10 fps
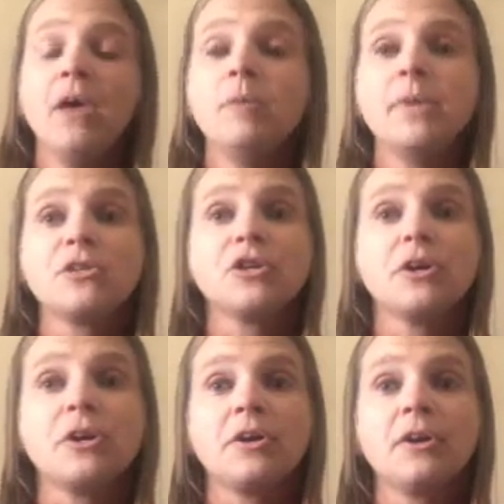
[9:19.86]
make
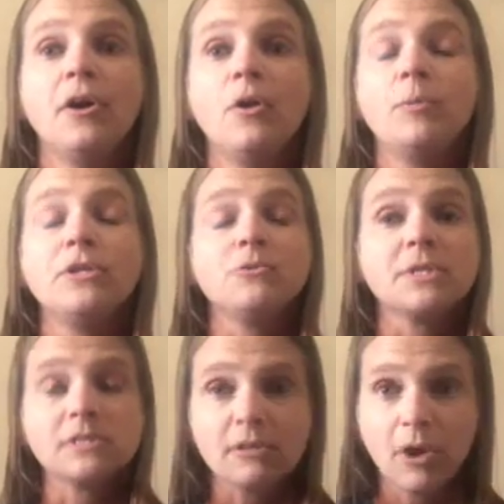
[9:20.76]
sure we do it
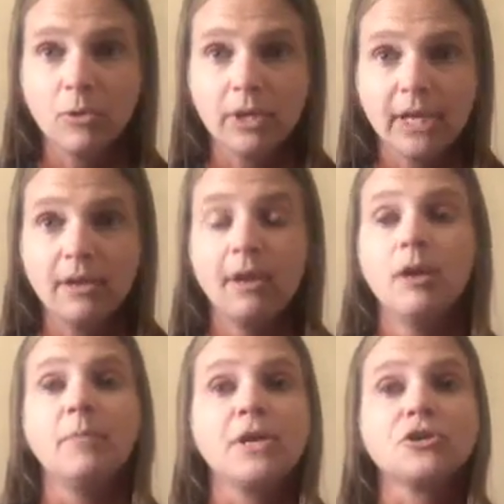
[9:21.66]
slowly,
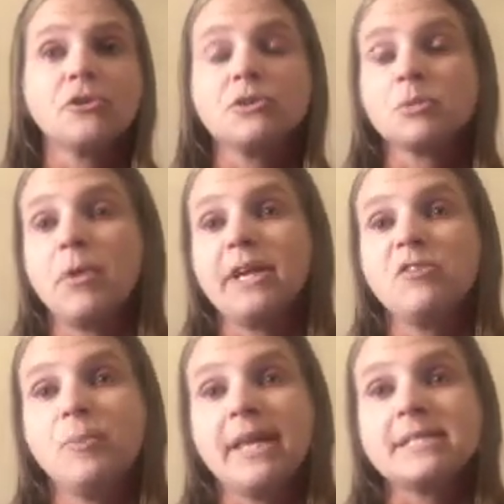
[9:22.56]
make sure there's plenty
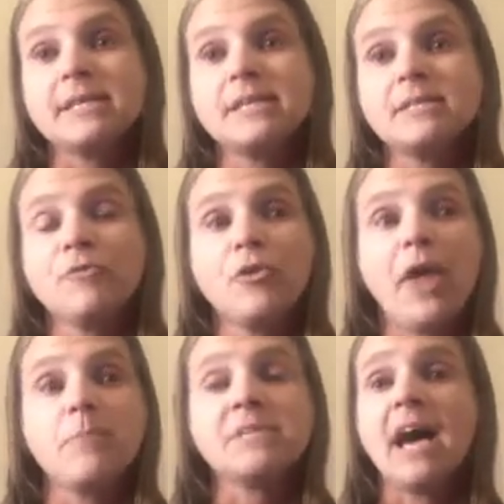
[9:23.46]
of places for
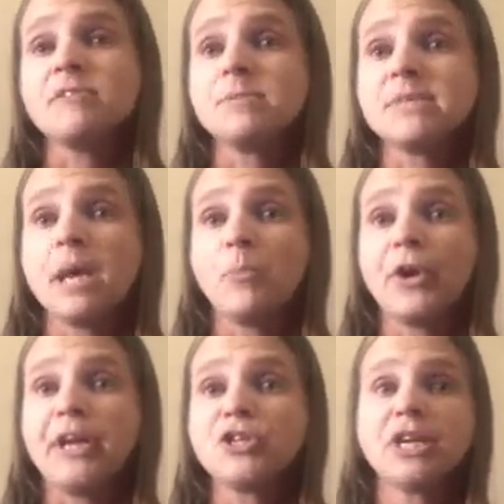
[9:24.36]
them to have some
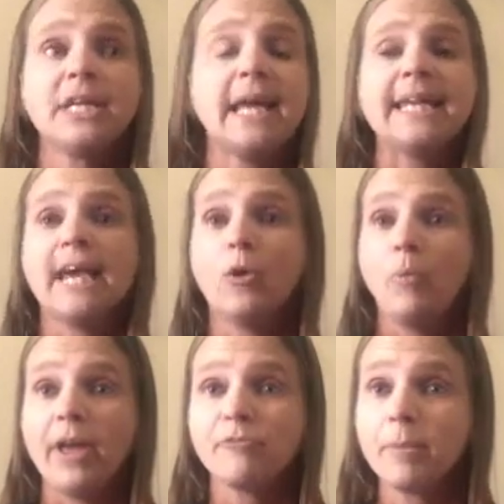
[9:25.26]
separation and get
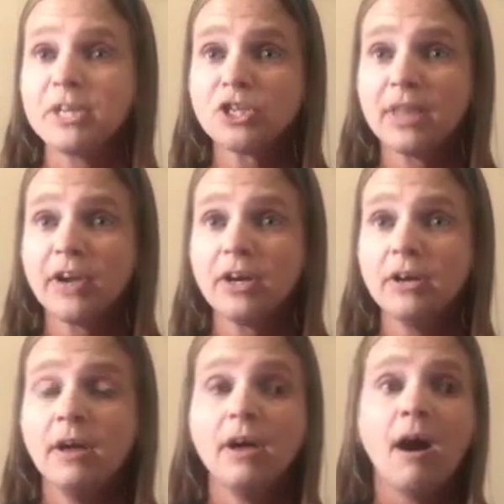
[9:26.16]
away from each other.
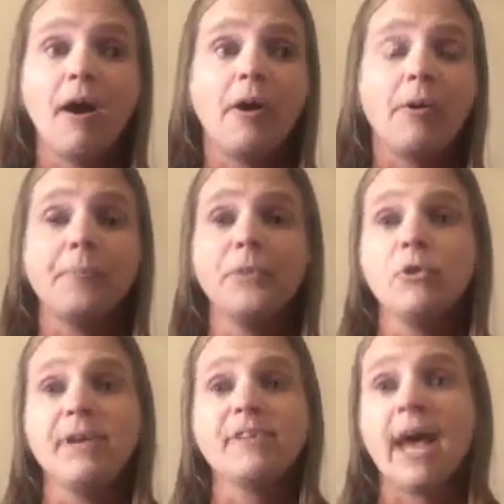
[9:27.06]
You
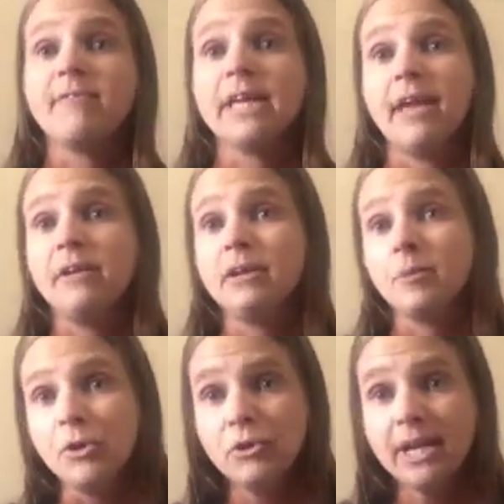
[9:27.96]
can even have a gated
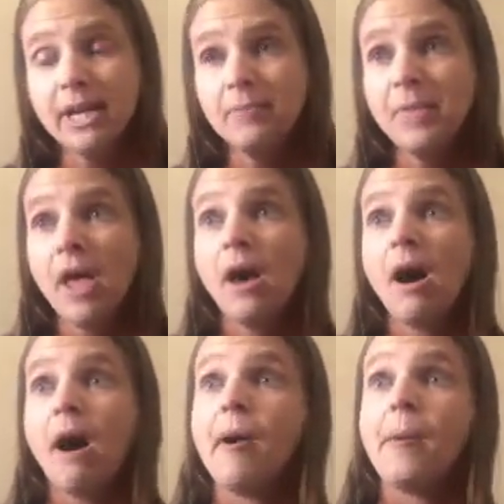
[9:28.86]
community,
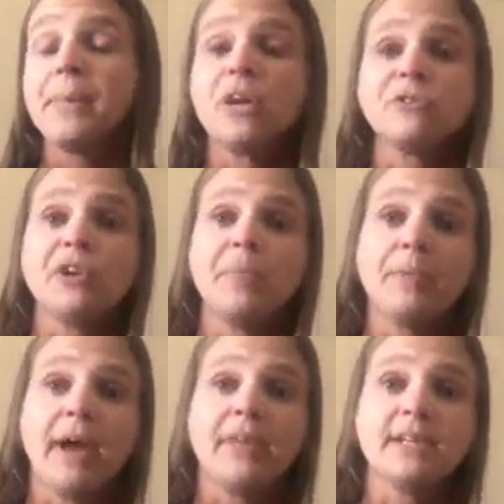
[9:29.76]
but also keep in
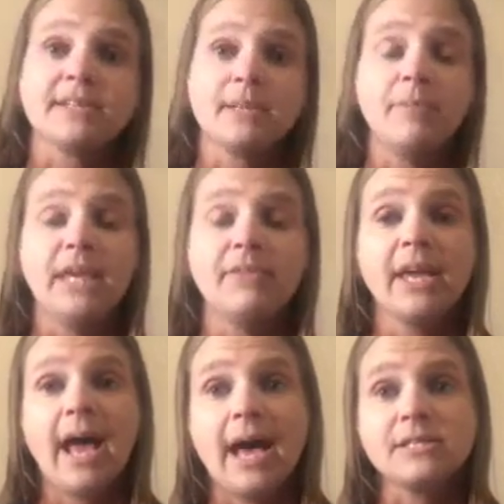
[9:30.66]
mind that doesn't mean that
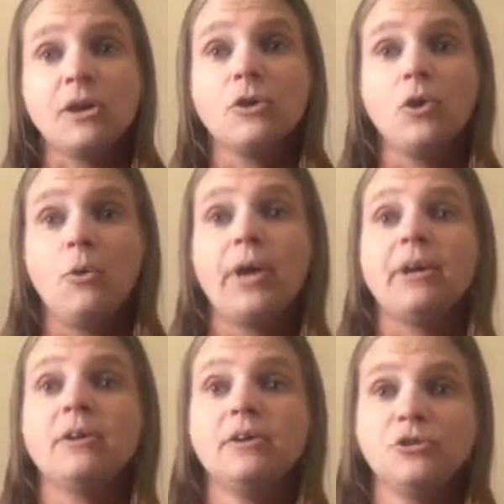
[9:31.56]
cats aren't
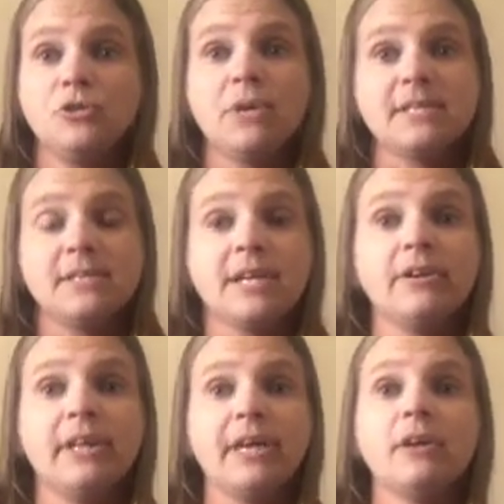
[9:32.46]
going to
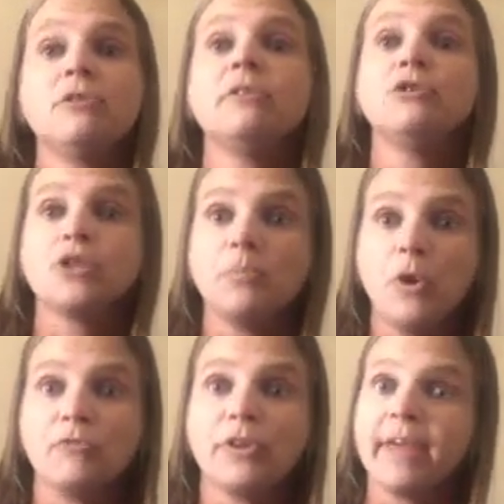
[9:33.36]
necessarily jump
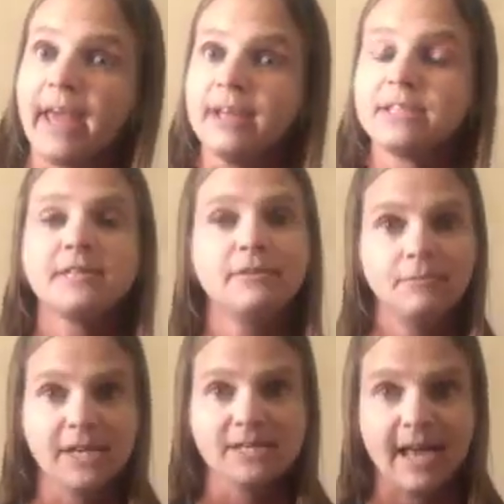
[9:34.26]
over the gates,
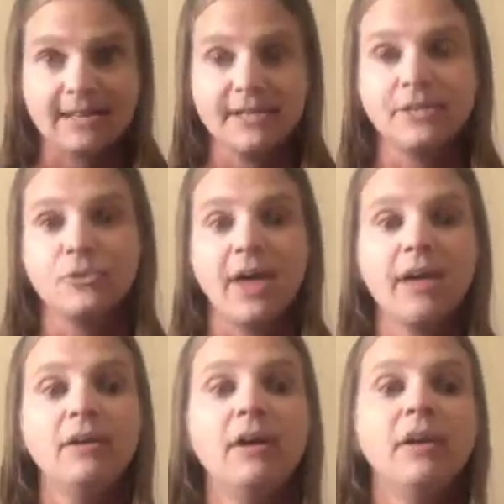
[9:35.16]
because cats can do
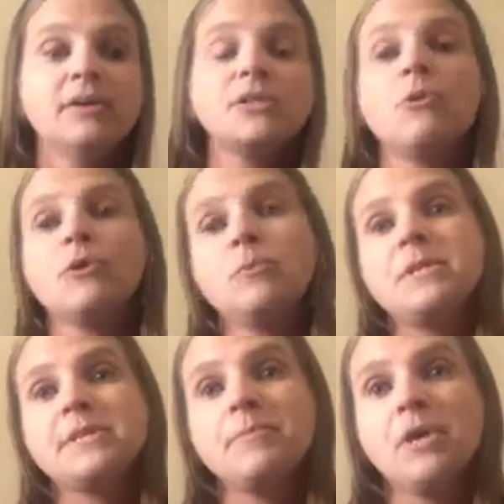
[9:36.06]
that. So it could be
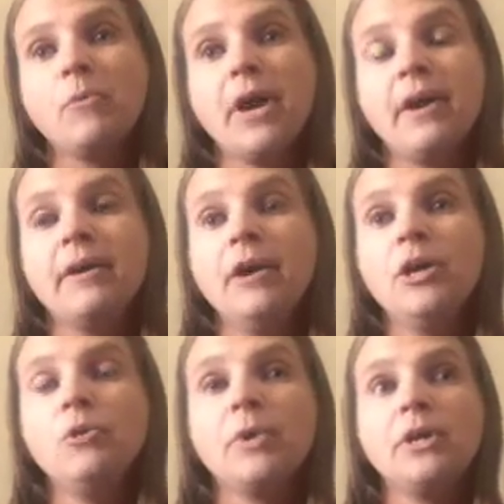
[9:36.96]
something where
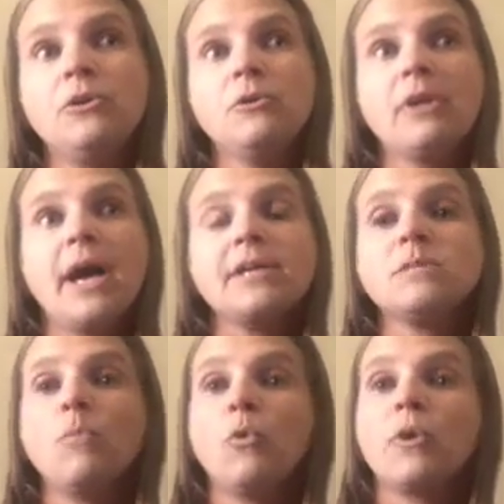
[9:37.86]
you want to utilize
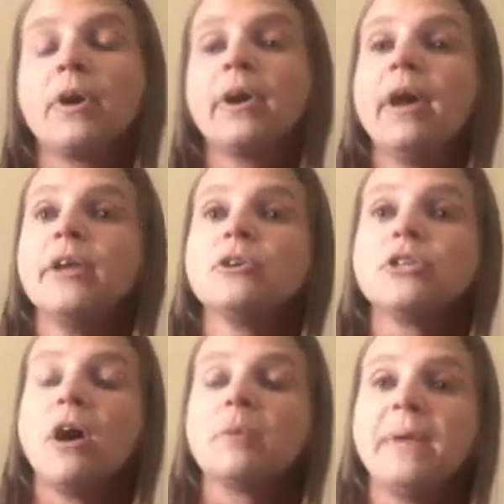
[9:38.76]
more your
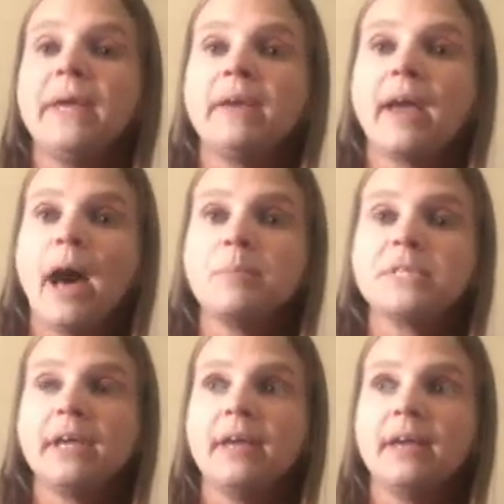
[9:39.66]
dog being
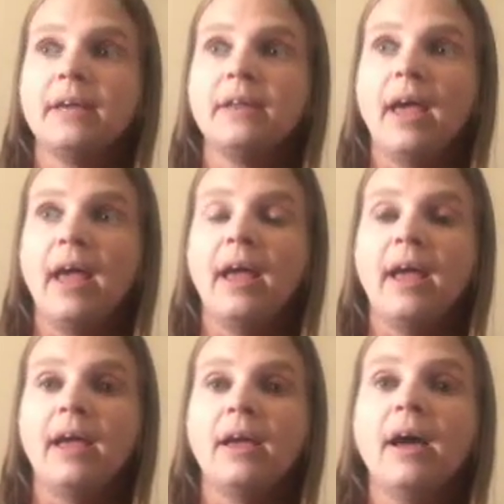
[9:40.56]
kept in
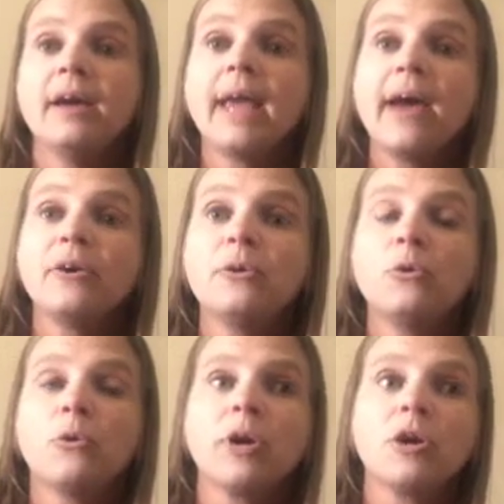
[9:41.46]
a kennel
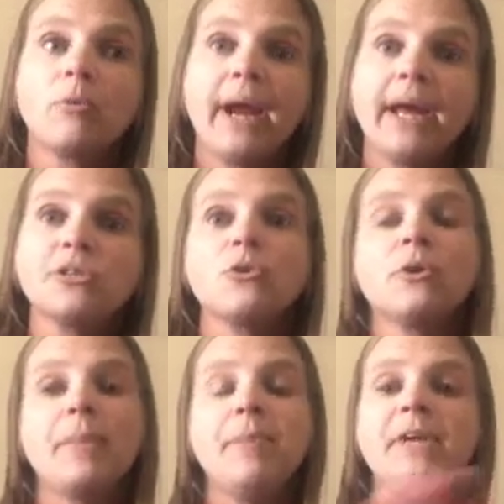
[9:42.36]
or a crate, or
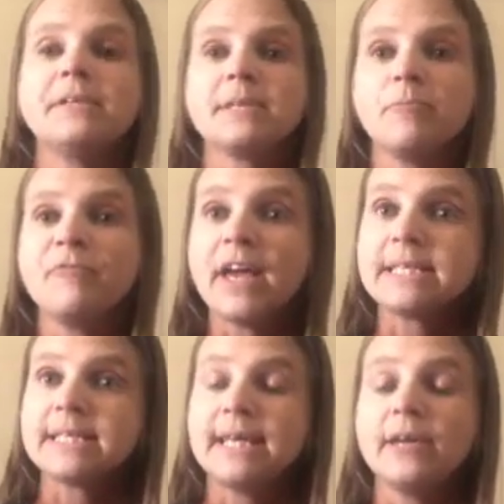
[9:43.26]
maybe some
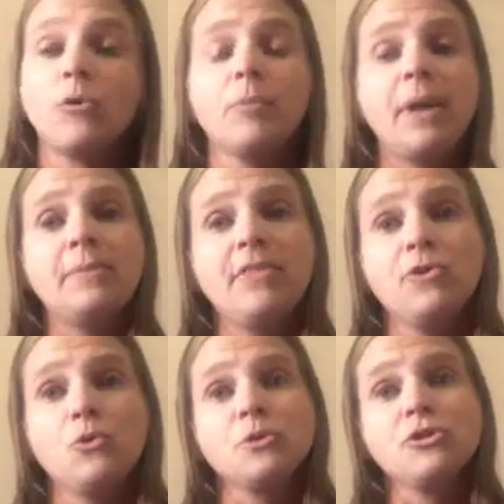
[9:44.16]
fencing, or maybe the
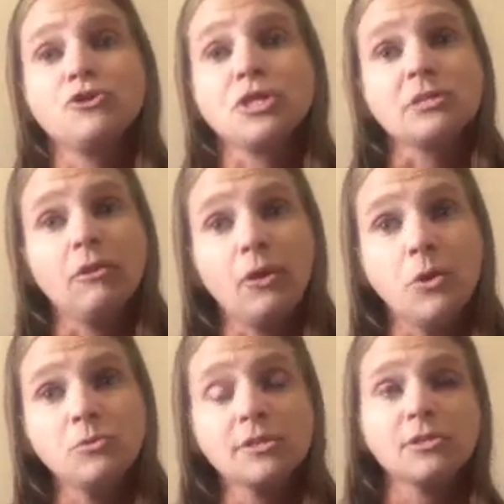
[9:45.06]
doors are just
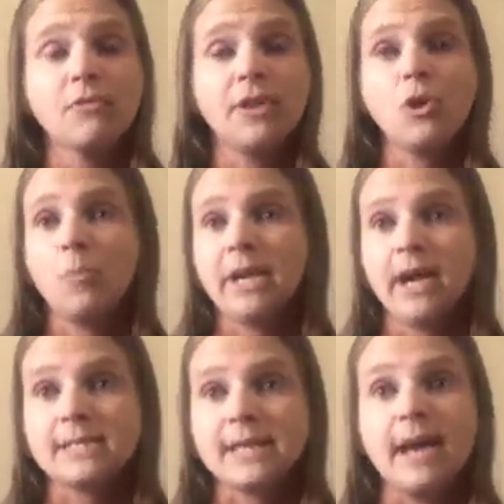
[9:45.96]
closed so then nobody
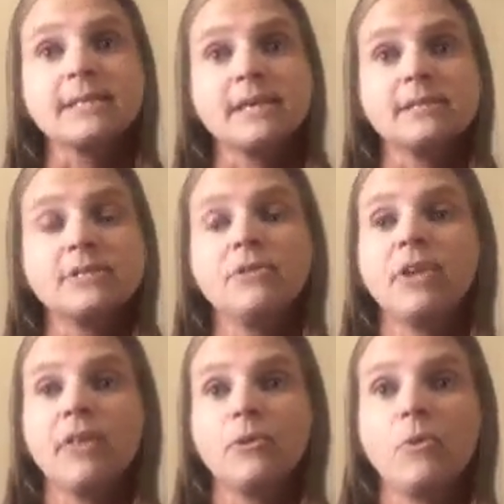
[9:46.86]
has access to the
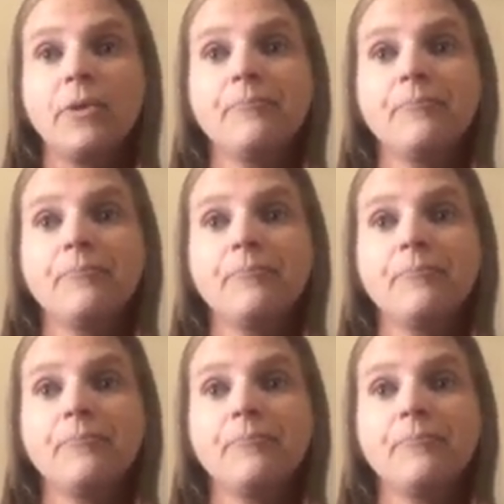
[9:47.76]
other one.